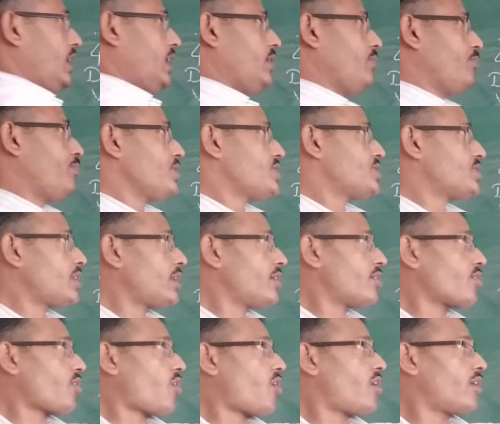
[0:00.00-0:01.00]
in piston
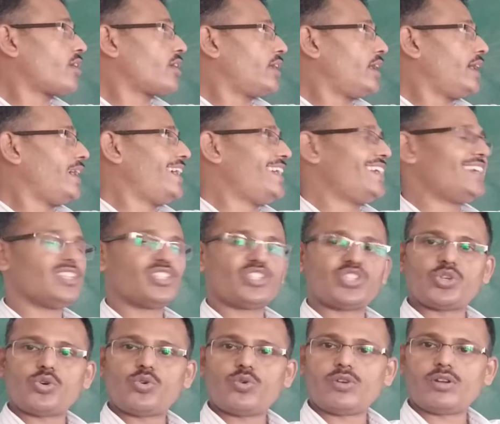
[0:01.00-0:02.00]
rod end
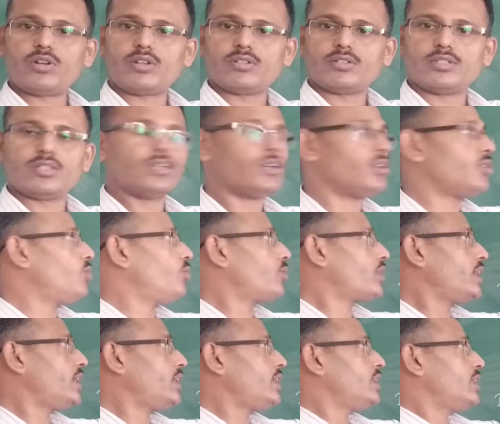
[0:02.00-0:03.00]
zone,
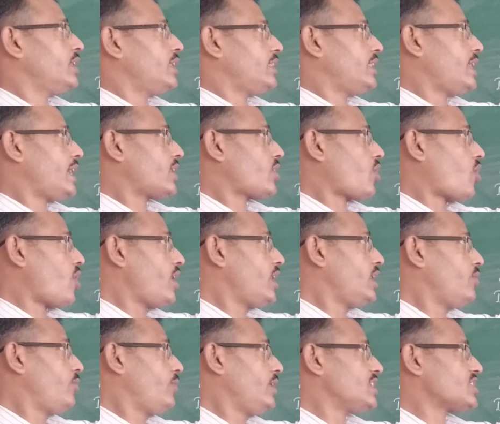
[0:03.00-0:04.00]
okay, that
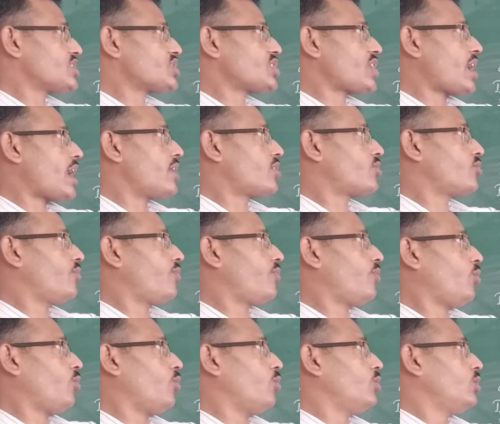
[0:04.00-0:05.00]
oil will start to
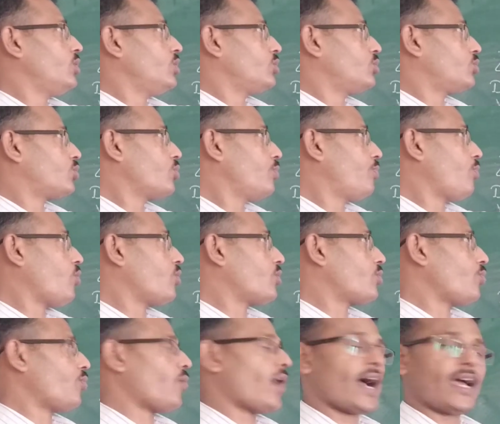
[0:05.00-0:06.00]
flow through port
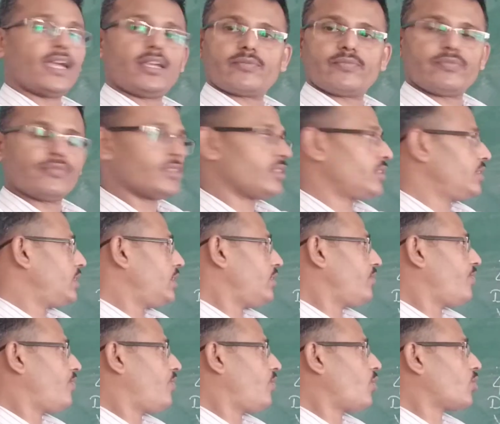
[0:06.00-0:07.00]
Y,
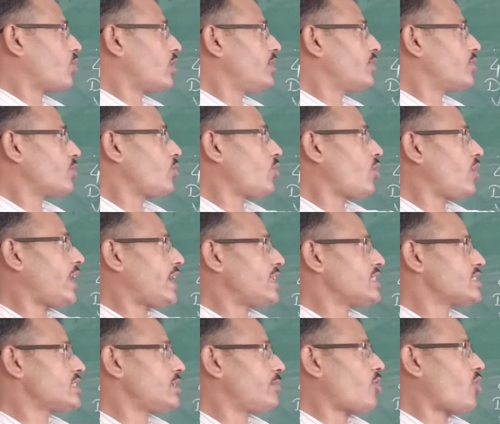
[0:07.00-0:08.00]
then flow control
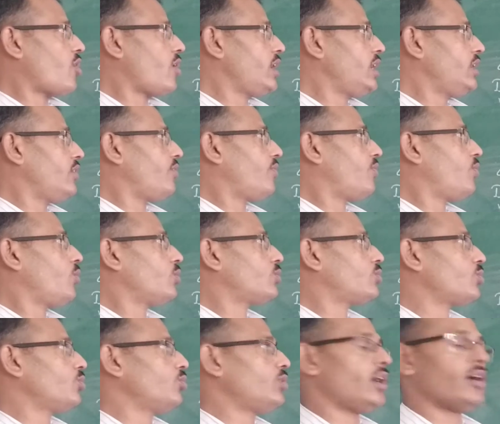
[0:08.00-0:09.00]
and some oil flow
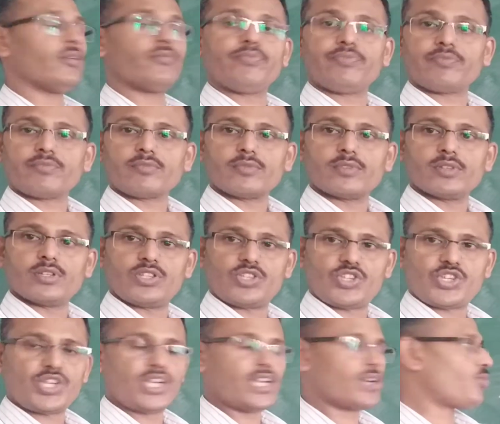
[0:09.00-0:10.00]
through the
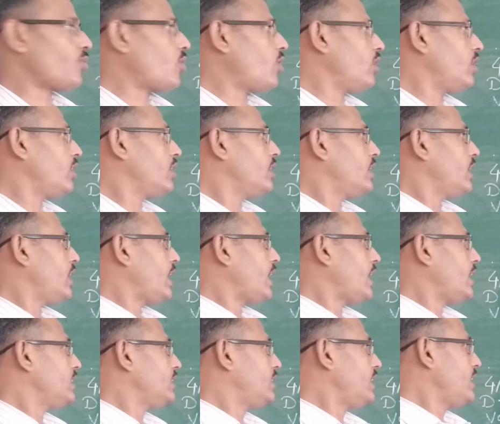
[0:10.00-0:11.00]
check valve,
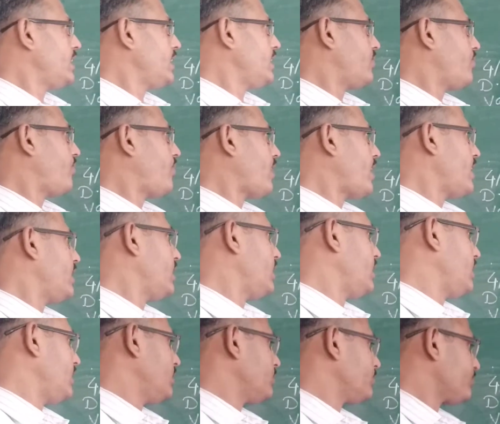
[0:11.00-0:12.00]
and then it
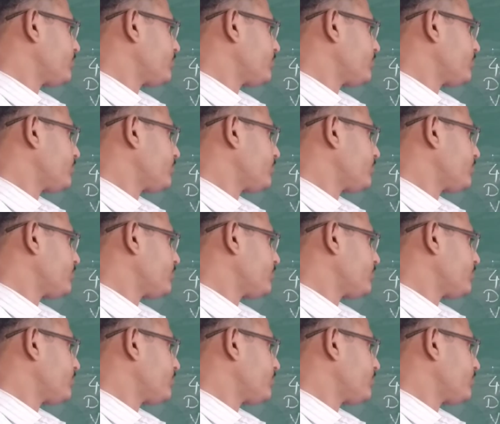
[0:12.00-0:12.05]
finally